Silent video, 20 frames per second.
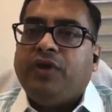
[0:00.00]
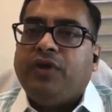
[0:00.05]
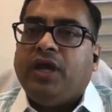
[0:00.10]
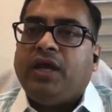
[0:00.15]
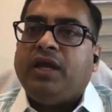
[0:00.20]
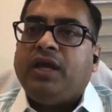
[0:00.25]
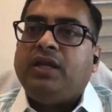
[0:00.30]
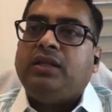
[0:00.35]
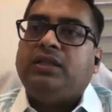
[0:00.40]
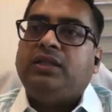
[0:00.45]

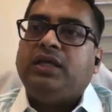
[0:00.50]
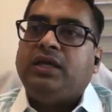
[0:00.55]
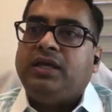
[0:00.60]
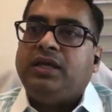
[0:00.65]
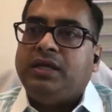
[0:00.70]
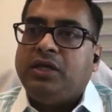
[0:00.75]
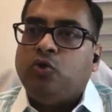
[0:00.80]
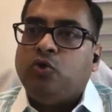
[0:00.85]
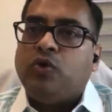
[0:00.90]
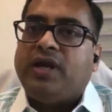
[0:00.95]
wherein
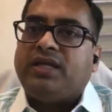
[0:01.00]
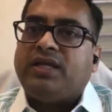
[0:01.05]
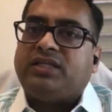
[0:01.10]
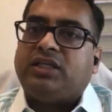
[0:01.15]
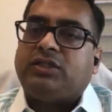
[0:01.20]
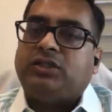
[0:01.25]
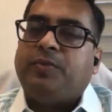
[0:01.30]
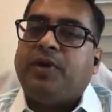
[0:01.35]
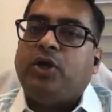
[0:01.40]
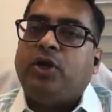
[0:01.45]
the new
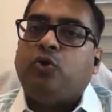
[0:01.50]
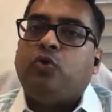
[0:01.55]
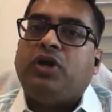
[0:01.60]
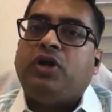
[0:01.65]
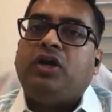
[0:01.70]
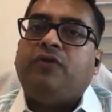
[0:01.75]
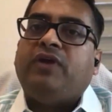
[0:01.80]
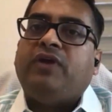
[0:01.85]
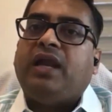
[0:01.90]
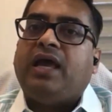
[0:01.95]

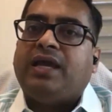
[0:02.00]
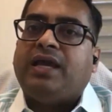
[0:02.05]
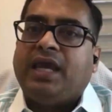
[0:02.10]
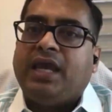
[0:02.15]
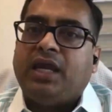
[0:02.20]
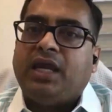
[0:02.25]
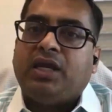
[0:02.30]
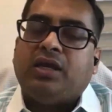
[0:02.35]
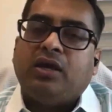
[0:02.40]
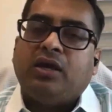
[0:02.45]
assessment unit
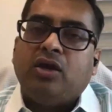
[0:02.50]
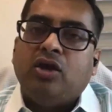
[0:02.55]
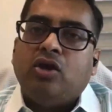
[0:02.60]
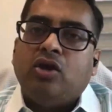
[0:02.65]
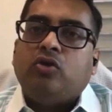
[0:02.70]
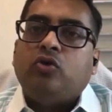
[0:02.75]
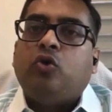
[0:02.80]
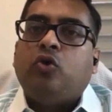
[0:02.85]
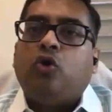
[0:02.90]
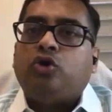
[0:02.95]
will again
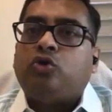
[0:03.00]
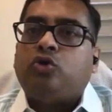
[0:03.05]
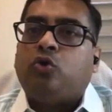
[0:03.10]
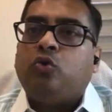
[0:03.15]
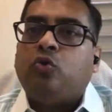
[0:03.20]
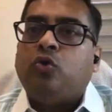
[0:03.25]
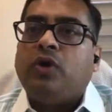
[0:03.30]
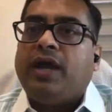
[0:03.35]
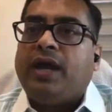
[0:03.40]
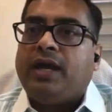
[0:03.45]

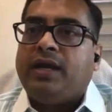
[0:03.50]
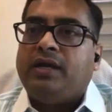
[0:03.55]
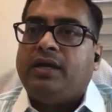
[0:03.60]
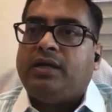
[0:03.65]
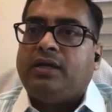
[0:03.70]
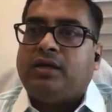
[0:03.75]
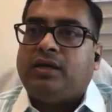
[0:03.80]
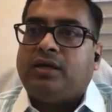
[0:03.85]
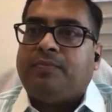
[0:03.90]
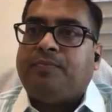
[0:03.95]
go through
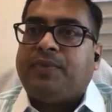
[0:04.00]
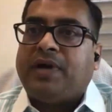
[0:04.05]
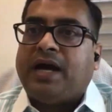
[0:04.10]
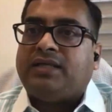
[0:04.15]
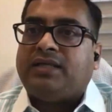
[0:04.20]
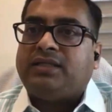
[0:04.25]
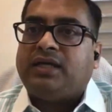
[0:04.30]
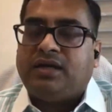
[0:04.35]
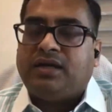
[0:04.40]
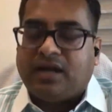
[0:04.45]
and
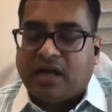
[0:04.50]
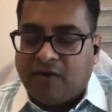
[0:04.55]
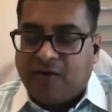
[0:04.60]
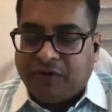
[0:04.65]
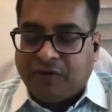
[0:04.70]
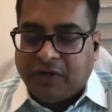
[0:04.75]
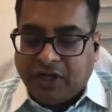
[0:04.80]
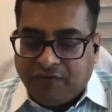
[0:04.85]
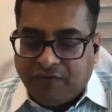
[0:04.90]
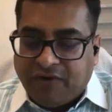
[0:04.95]
pass a
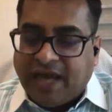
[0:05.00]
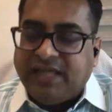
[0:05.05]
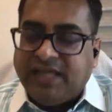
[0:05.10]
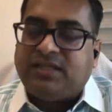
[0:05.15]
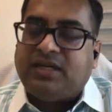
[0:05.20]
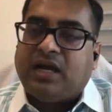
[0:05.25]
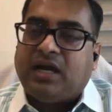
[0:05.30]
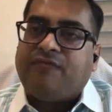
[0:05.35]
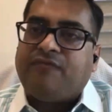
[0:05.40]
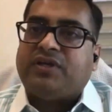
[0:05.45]

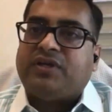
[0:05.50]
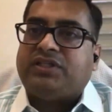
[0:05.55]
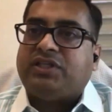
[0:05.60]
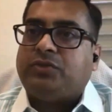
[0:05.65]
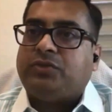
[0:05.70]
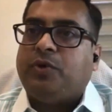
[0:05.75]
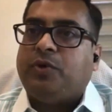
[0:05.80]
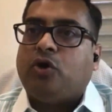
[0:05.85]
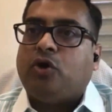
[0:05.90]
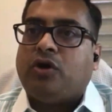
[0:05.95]
revised draft
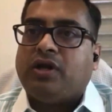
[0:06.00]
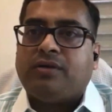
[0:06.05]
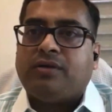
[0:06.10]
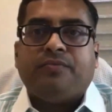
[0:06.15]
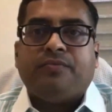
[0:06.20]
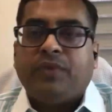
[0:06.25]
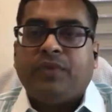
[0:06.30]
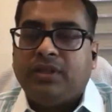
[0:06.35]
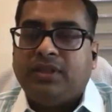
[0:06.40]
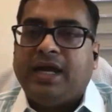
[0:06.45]
assessment
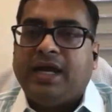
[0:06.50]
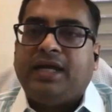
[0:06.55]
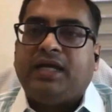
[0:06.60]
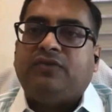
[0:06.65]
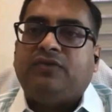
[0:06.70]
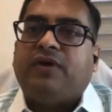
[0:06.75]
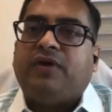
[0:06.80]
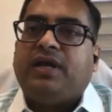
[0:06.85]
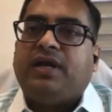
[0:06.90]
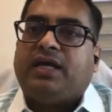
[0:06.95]
order.
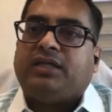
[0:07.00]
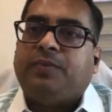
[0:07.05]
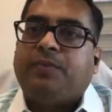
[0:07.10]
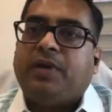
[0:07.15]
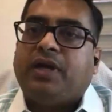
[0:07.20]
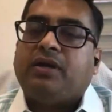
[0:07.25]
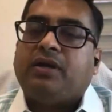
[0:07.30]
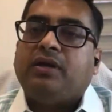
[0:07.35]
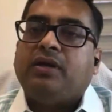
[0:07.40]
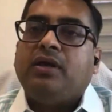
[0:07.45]
That is one
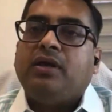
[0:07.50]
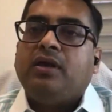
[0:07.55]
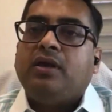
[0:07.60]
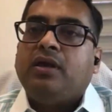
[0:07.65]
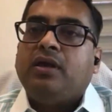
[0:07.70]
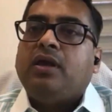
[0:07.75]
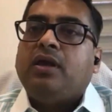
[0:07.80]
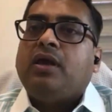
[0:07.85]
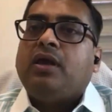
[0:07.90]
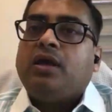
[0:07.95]
aspect.
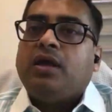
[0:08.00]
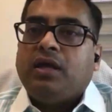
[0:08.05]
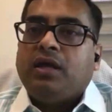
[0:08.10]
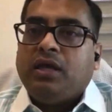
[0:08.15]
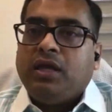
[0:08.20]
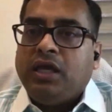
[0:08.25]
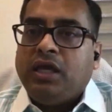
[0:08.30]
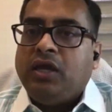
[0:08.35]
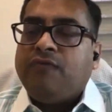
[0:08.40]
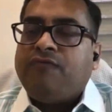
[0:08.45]

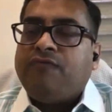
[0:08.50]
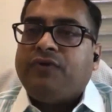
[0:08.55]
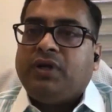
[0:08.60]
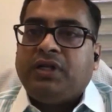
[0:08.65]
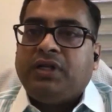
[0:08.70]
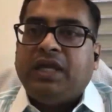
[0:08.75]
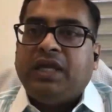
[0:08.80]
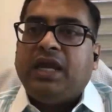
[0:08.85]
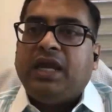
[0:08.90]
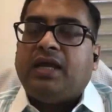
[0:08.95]

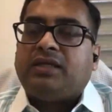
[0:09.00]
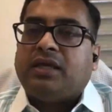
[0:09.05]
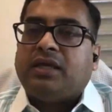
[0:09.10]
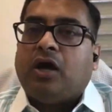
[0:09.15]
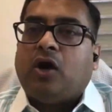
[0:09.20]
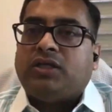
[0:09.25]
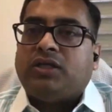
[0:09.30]
If the